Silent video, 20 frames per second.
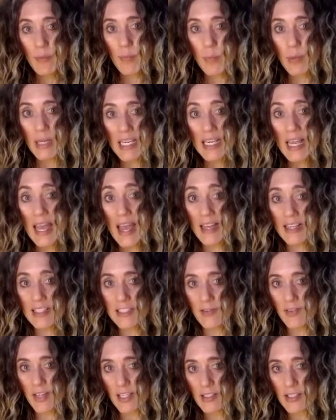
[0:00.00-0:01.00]
being
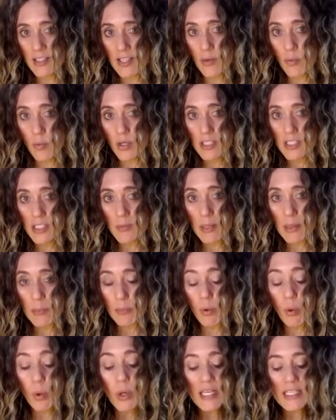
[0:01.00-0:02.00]
activated, that wants to be
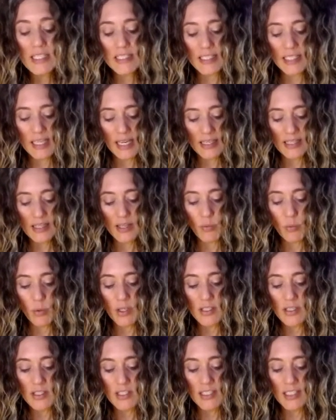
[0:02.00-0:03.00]
pointed at, that
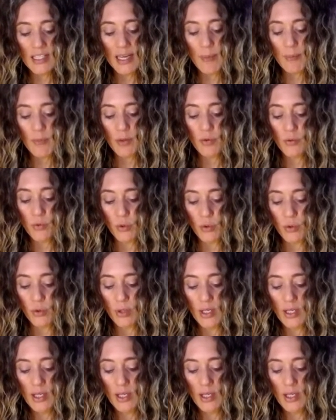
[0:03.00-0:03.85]
wants to come through.